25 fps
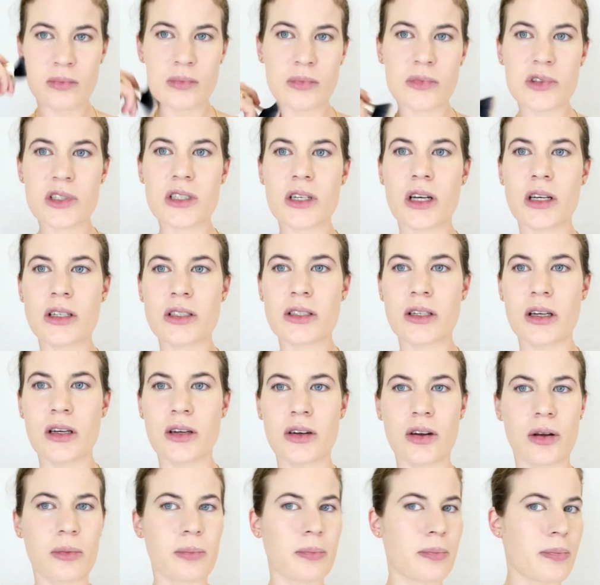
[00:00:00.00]
It's actually
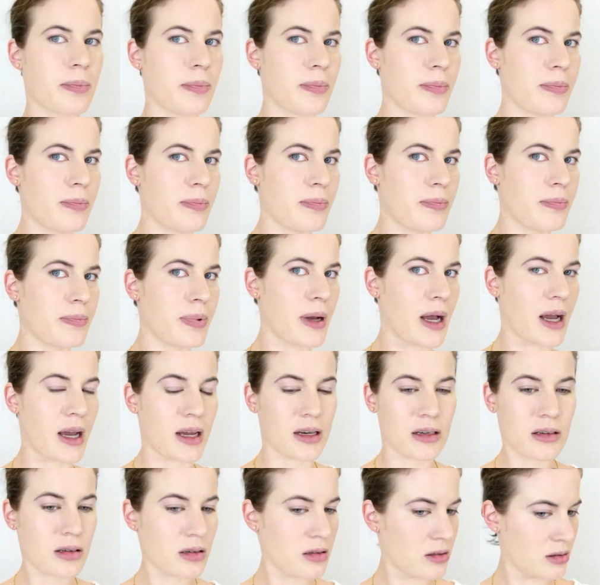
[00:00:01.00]
not
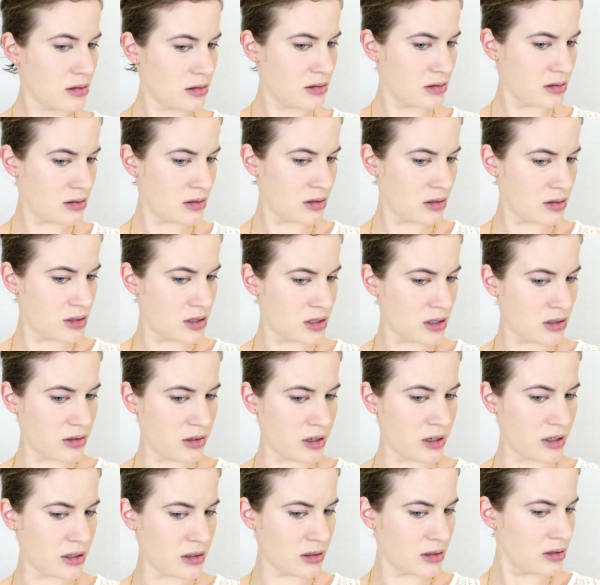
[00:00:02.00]
bad
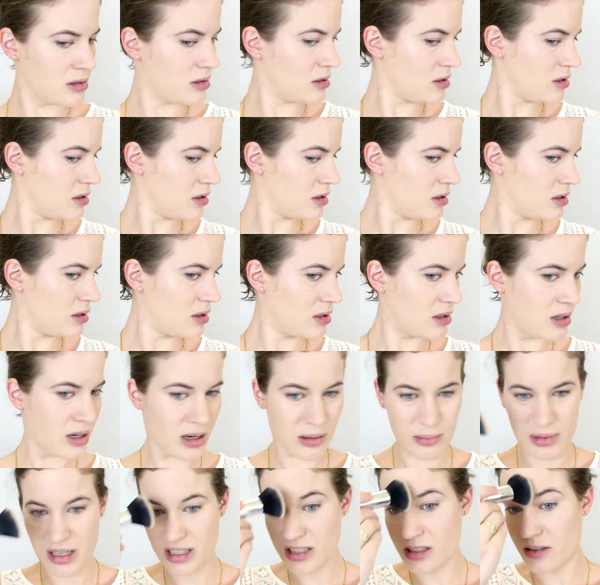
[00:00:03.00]
considering
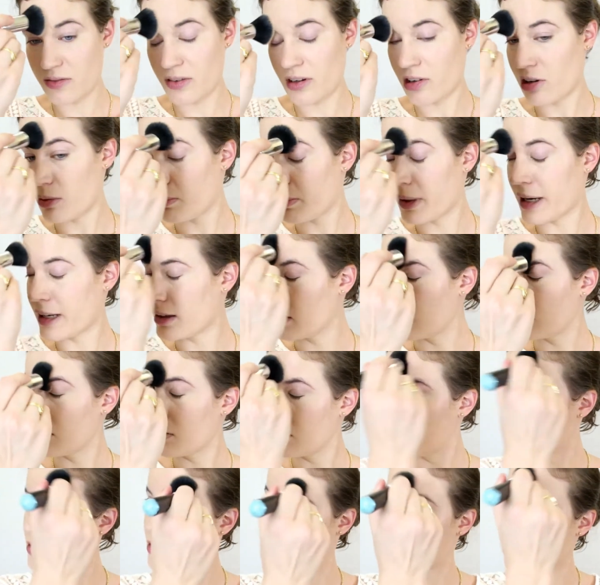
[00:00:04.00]
I'm actually very pale. It
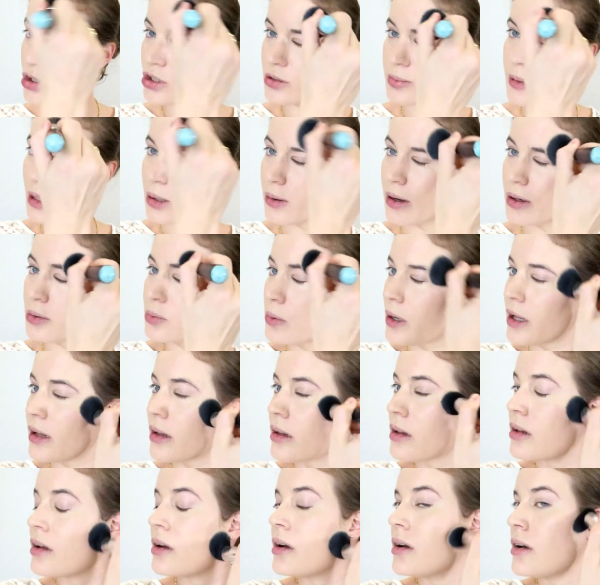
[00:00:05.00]
suits me quite
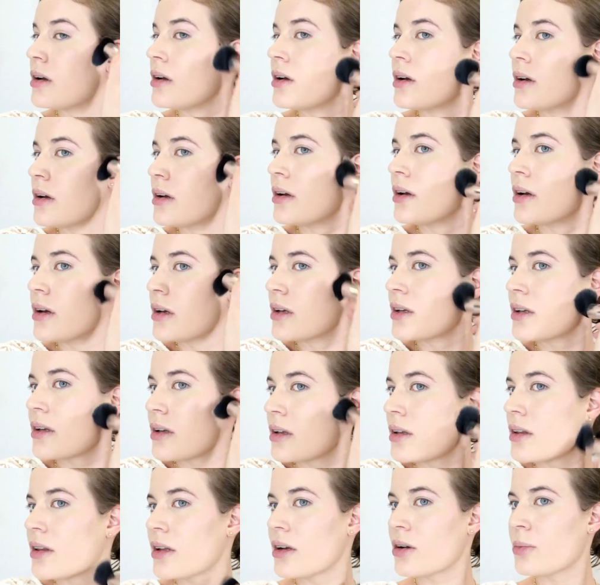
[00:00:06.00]
well.
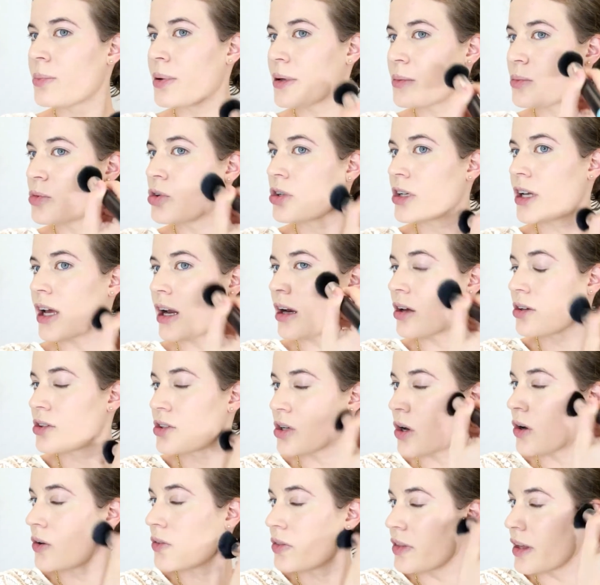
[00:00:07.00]
A little bit more yellow
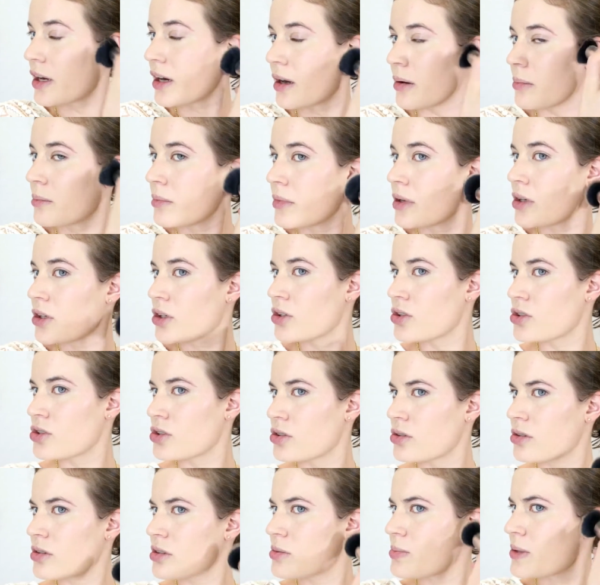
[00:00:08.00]
toned than I'm used
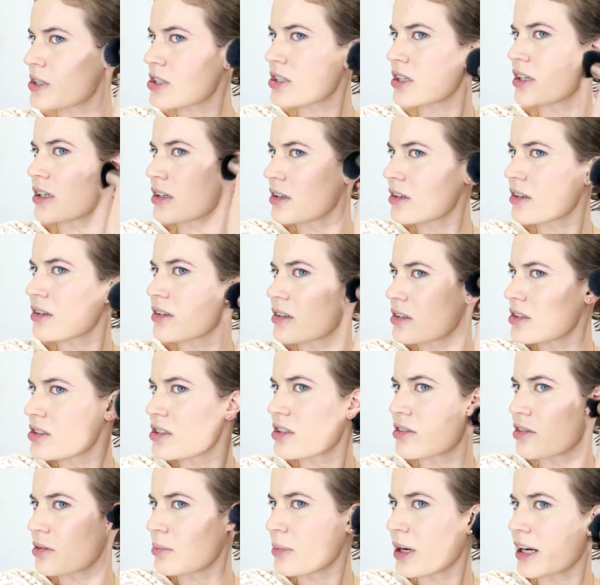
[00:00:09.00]
to, especially
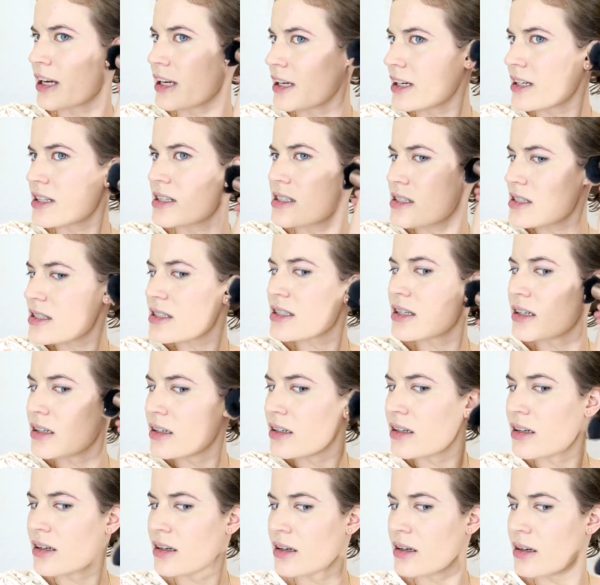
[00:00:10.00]
considering my ears.
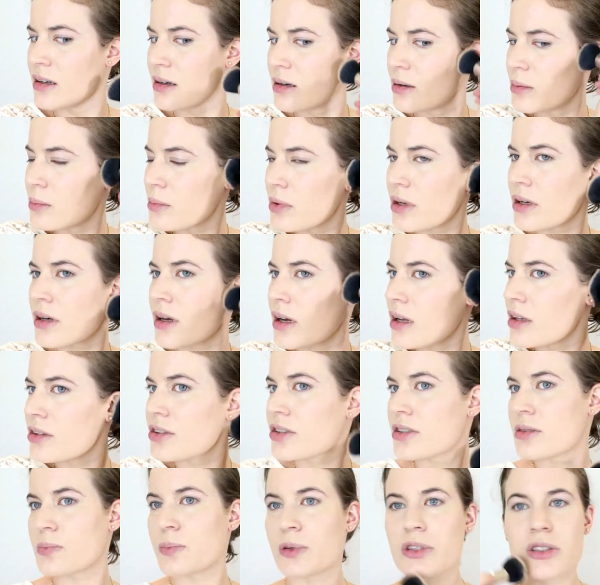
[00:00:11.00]
But I'll
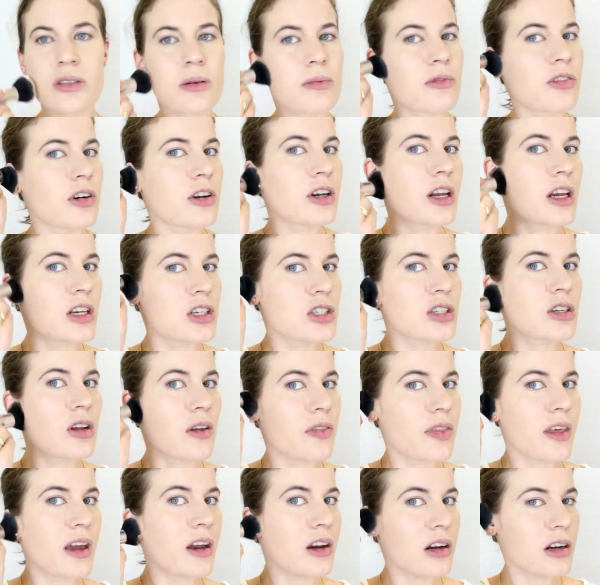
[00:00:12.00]
just put some foundation
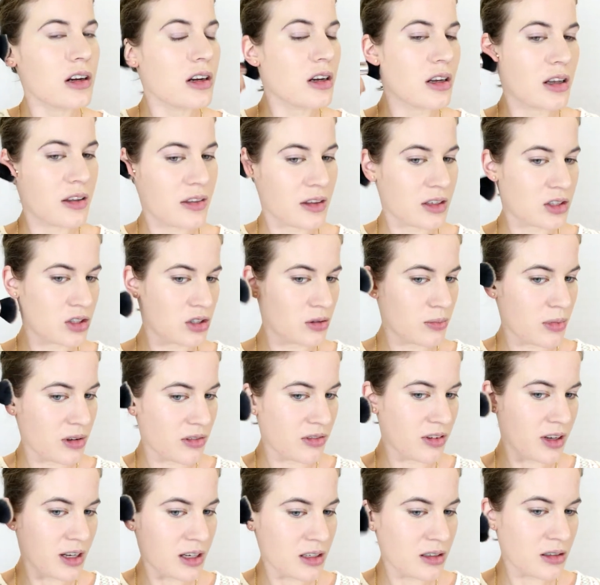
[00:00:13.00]
on there, that should be
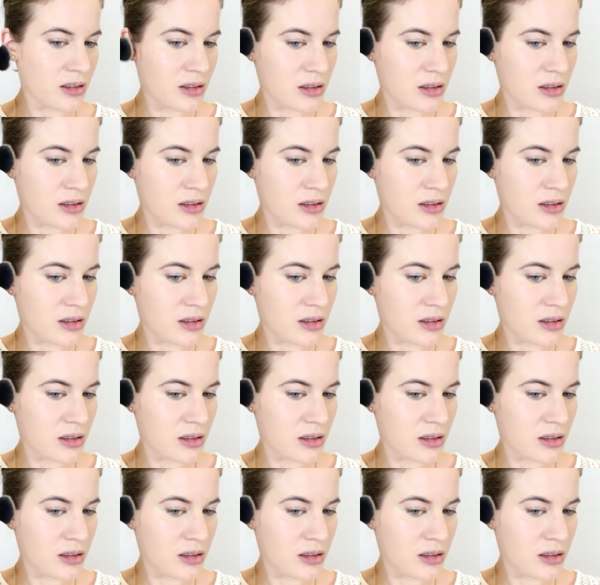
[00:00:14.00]
fine.